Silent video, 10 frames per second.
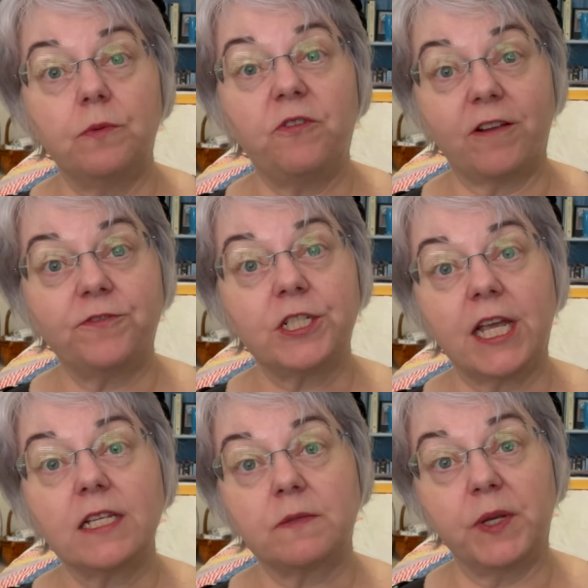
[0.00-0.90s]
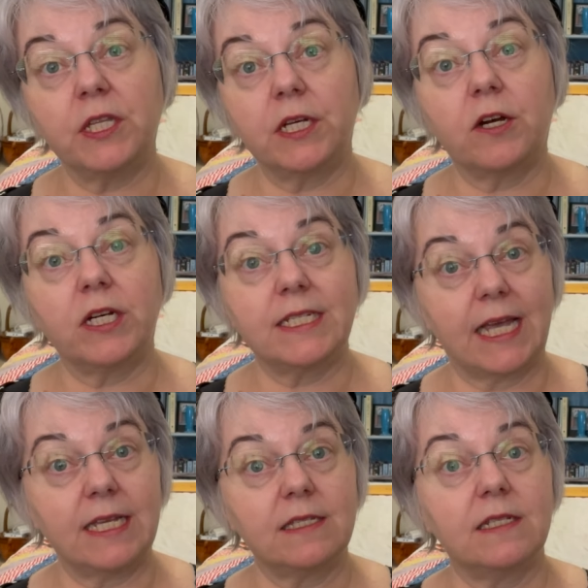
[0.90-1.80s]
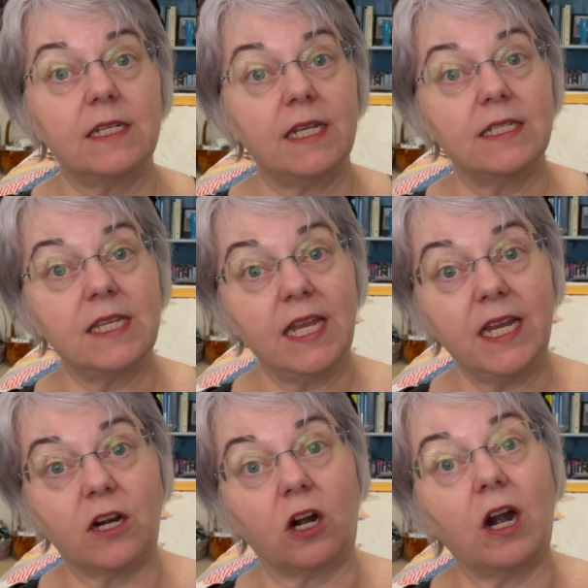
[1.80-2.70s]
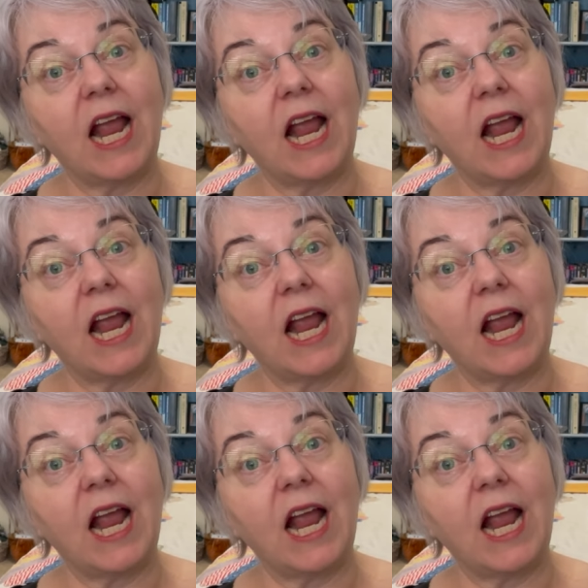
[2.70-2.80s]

Phifertex millinery test is here